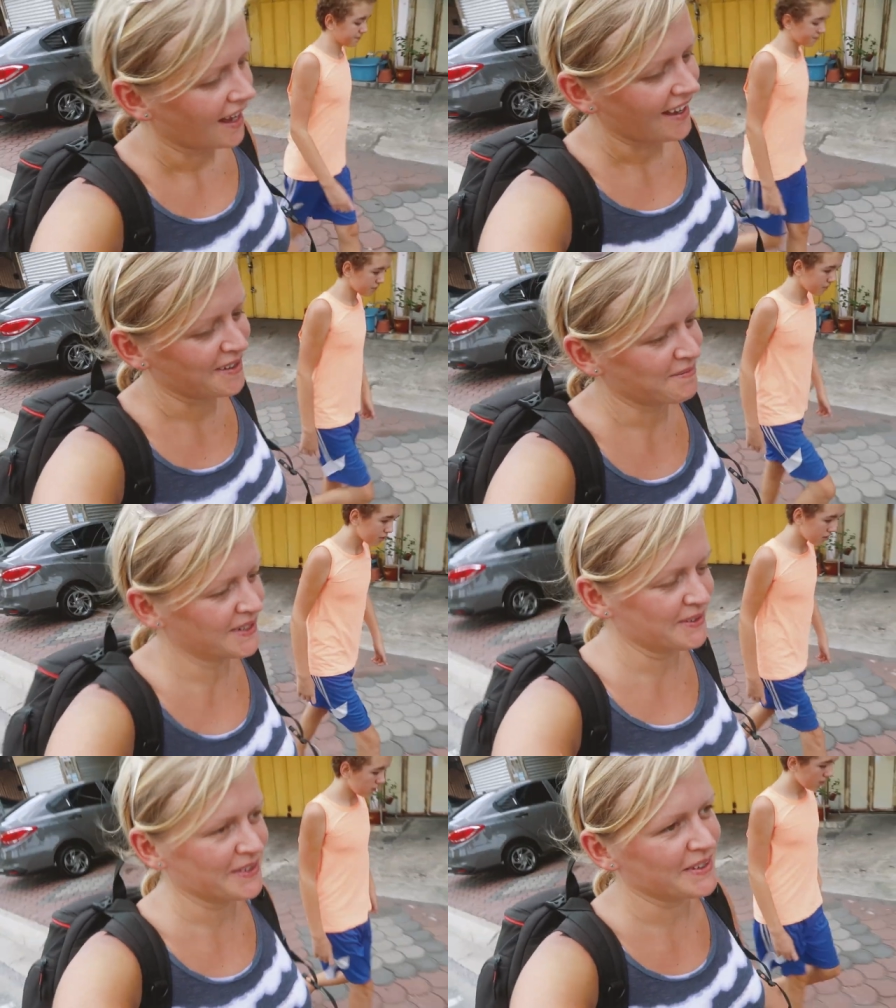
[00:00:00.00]
Um,
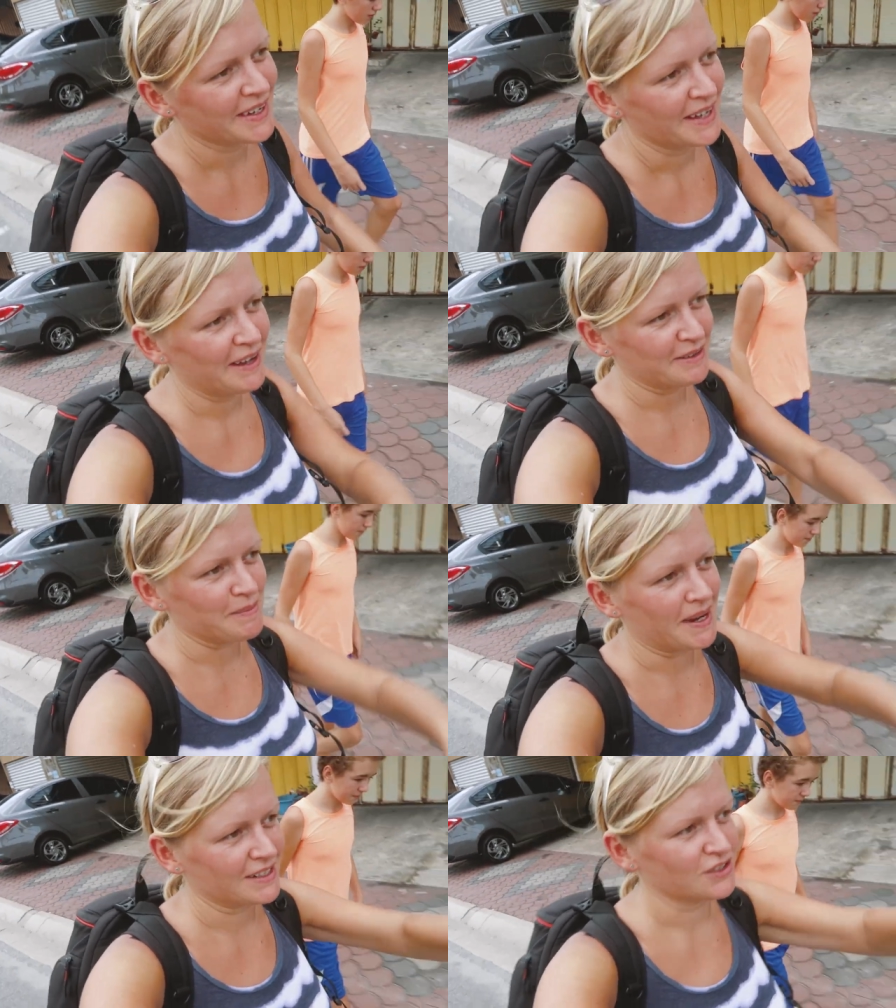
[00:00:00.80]
and the
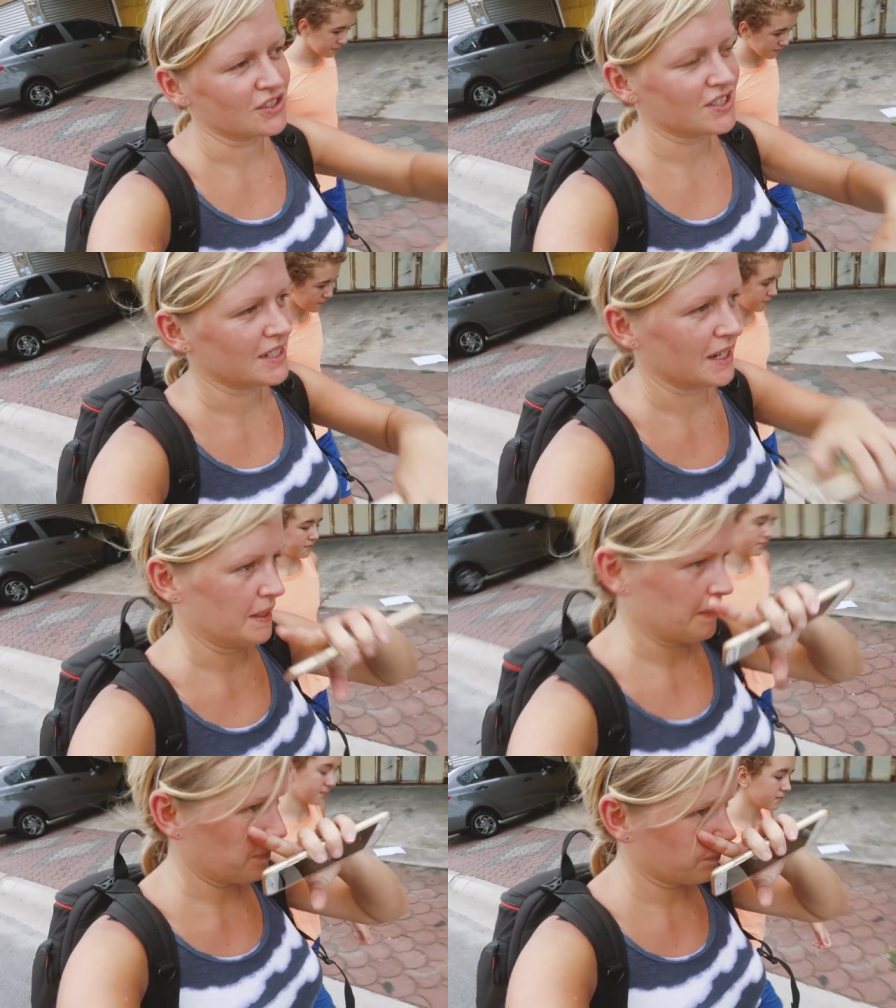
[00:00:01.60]
man just
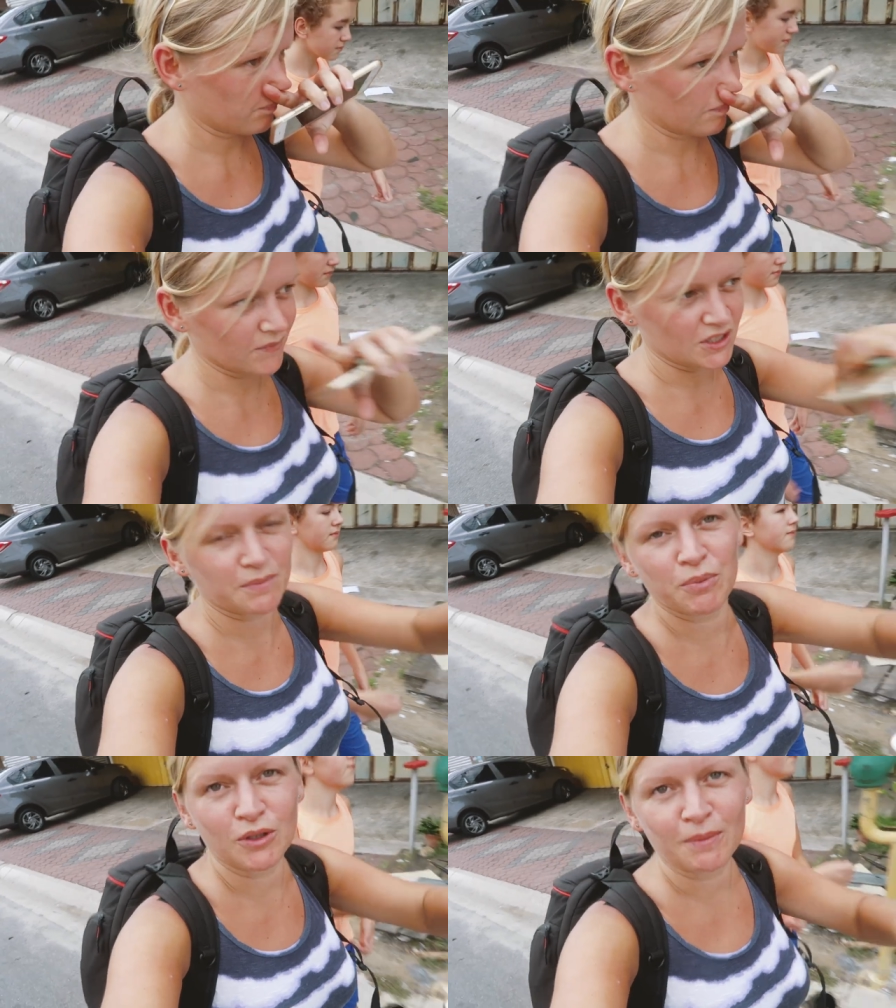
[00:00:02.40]
uh, was
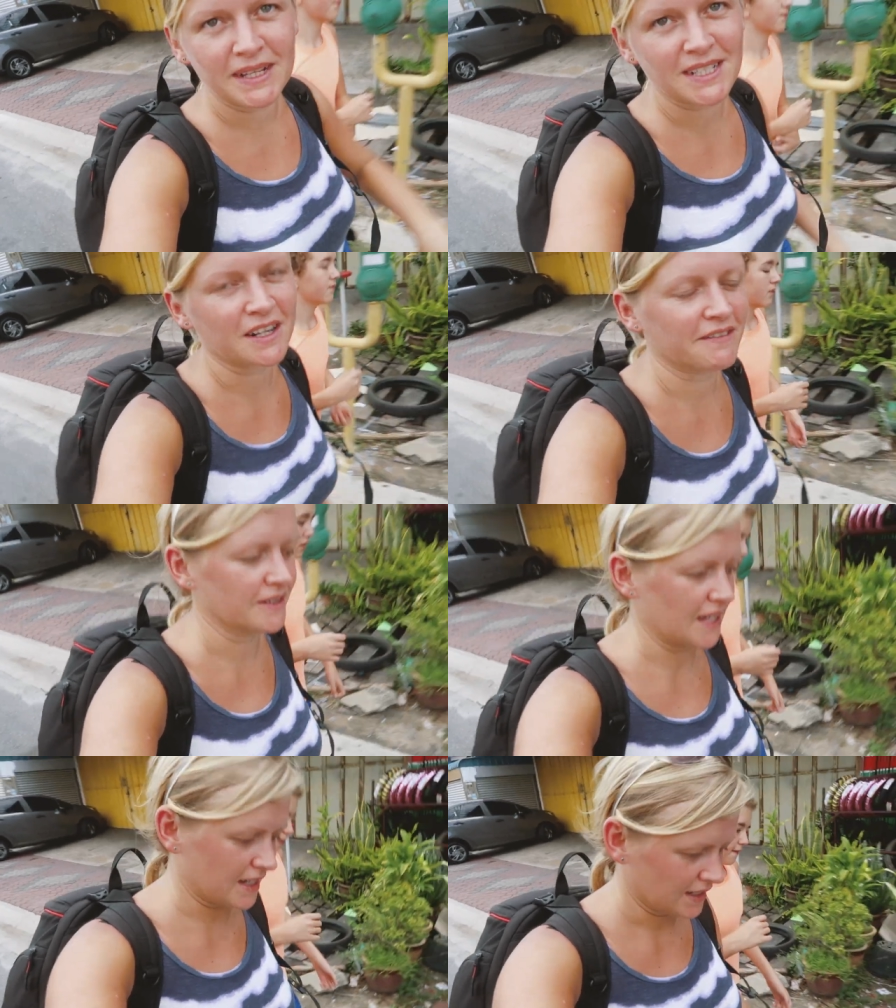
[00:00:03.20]
pulled up by the side of the
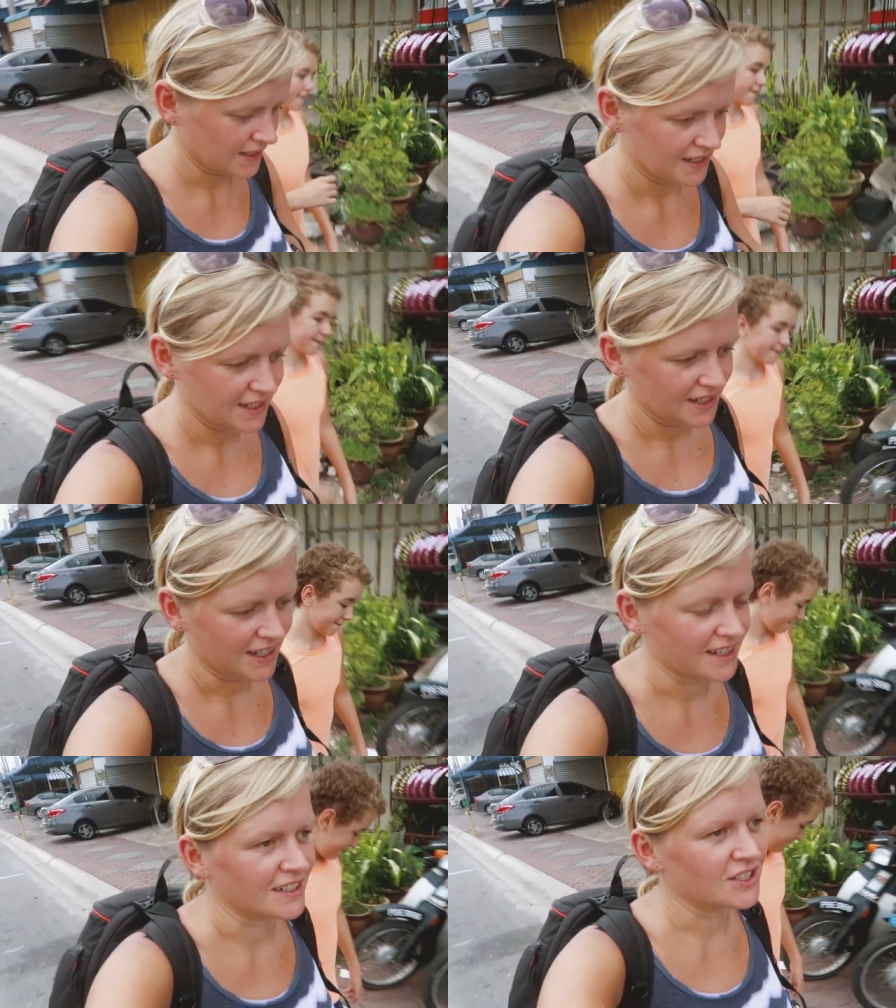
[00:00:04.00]
road then,
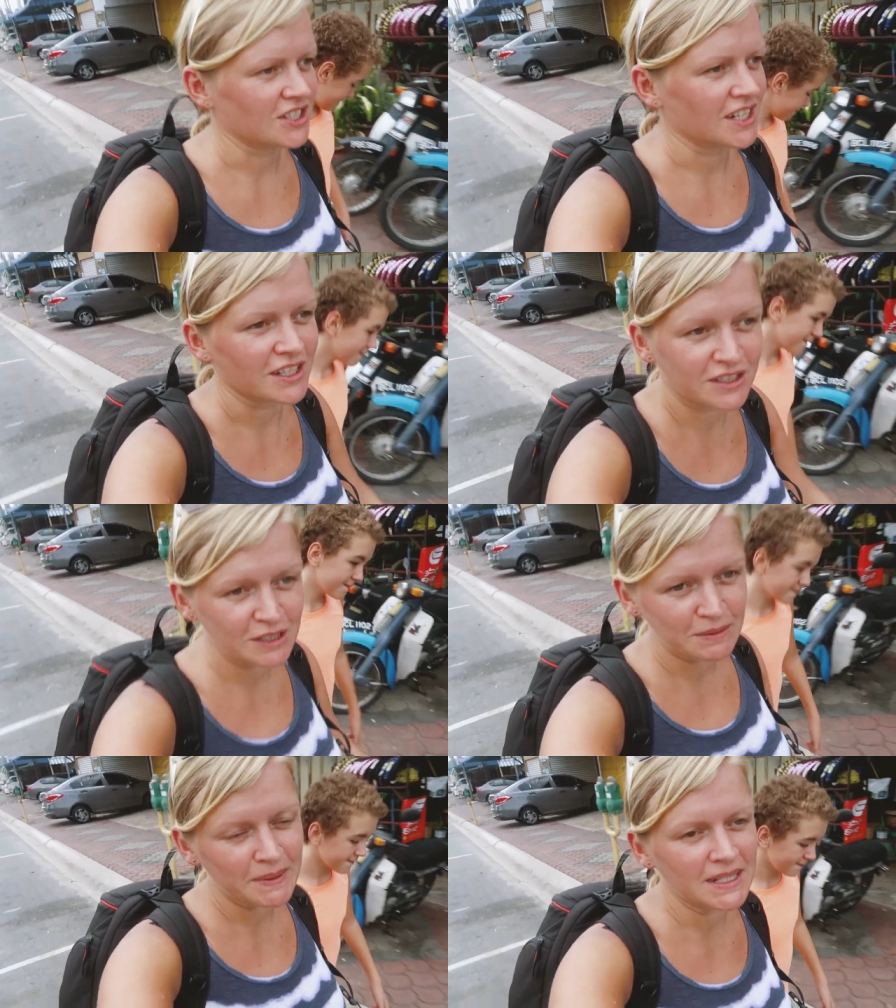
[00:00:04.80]
and he just said,
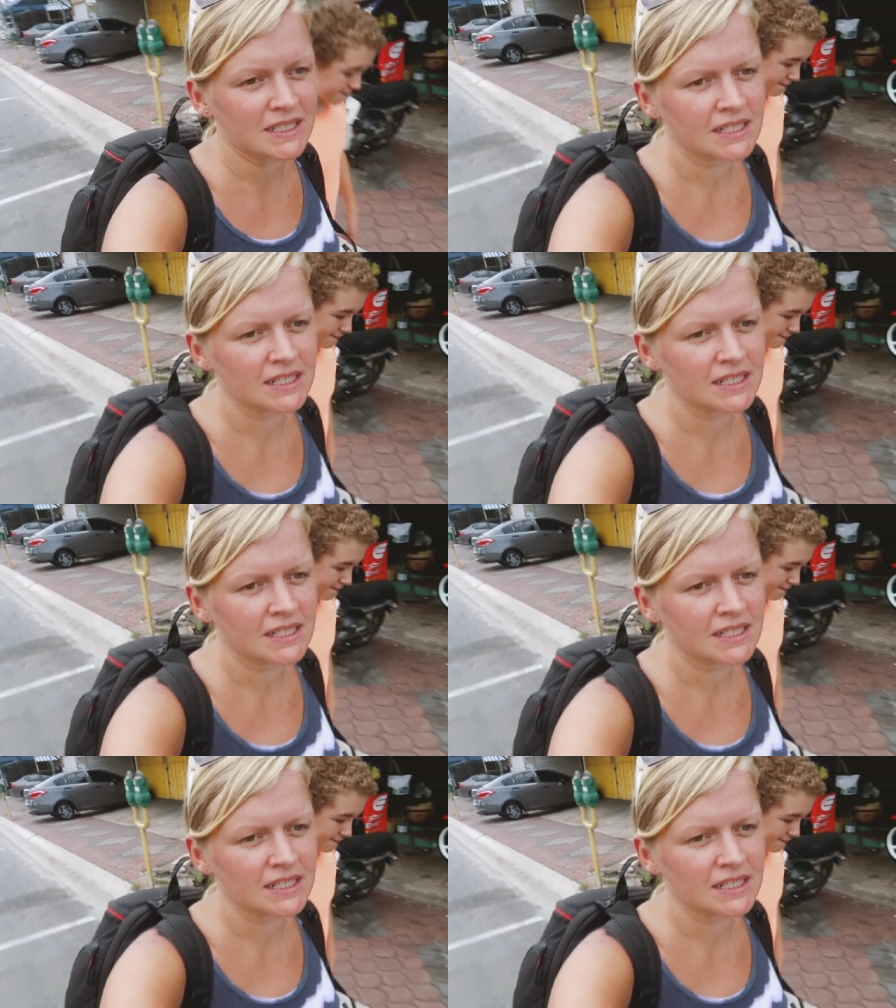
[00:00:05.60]
excuse me miss,